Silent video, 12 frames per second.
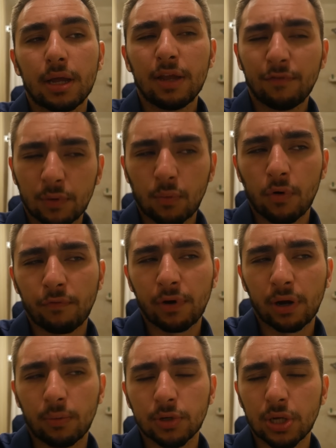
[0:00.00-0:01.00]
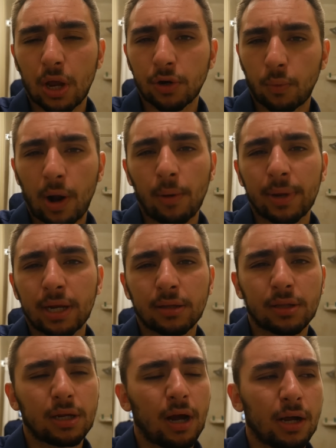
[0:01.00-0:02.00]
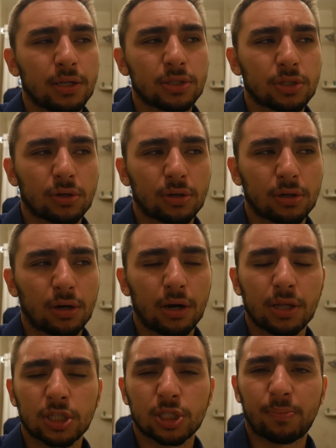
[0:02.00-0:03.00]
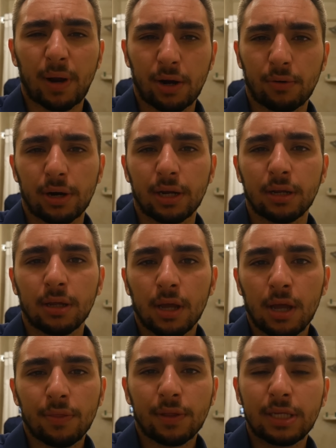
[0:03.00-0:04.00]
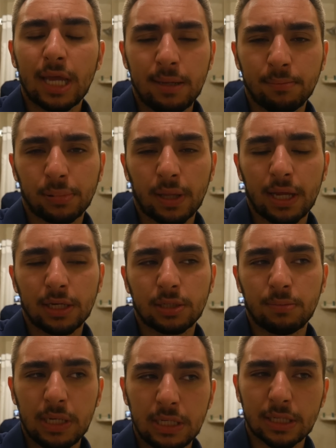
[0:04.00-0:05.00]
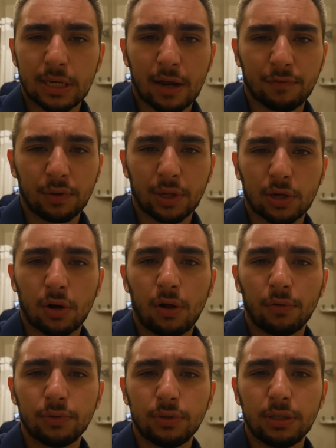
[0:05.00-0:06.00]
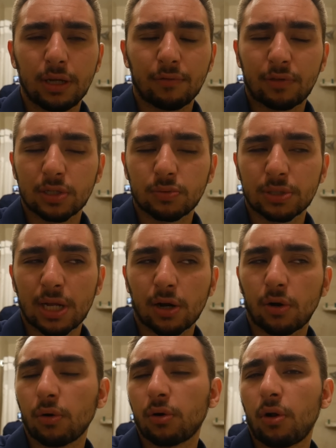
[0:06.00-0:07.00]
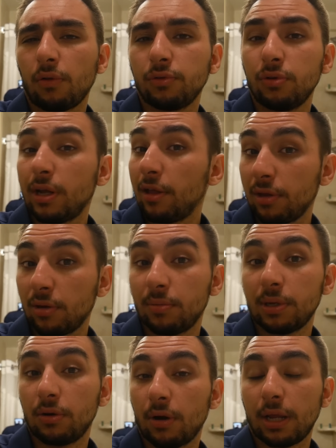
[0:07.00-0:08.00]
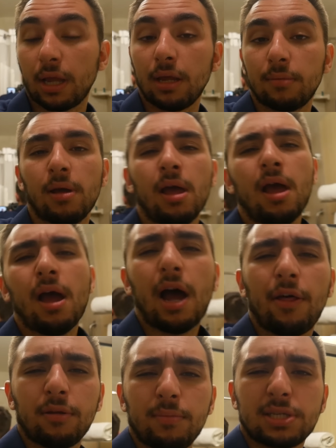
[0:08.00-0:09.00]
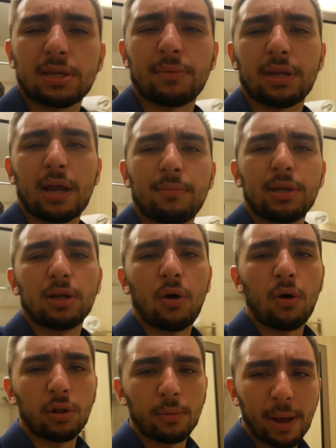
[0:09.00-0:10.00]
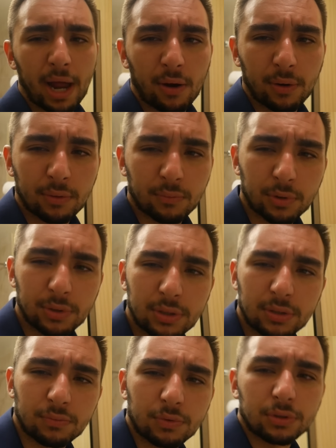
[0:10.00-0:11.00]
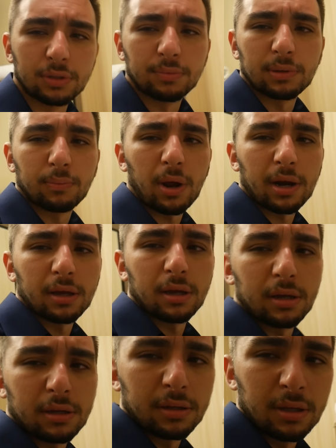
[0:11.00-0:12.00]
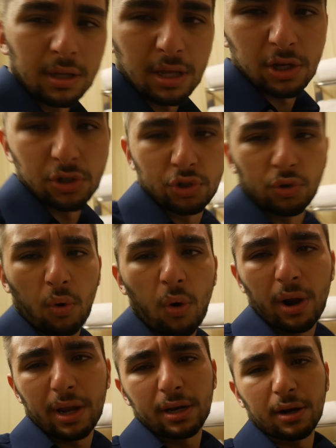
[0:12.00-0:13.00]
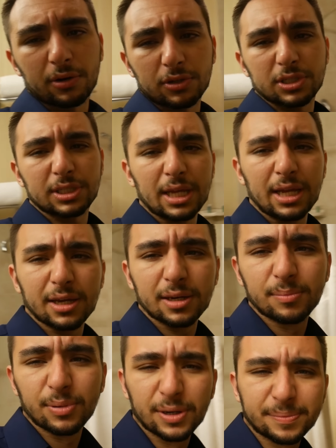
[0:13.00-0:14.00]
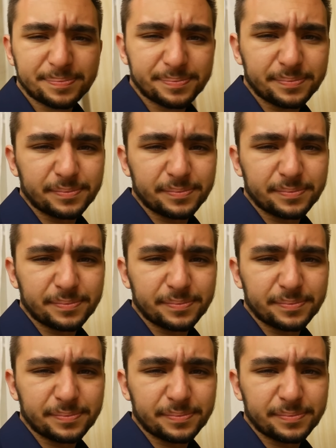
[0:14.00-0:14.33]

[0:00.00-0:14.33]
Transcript: Infinite Warfare was underwhelming. The guns are uninspiring. The gameplay to me did not feel like Call of Duty. If this was not called Call of Duty, I think it would be a great game. I think it'd be something I'd be all about and really, really would want to enjoy and understand, but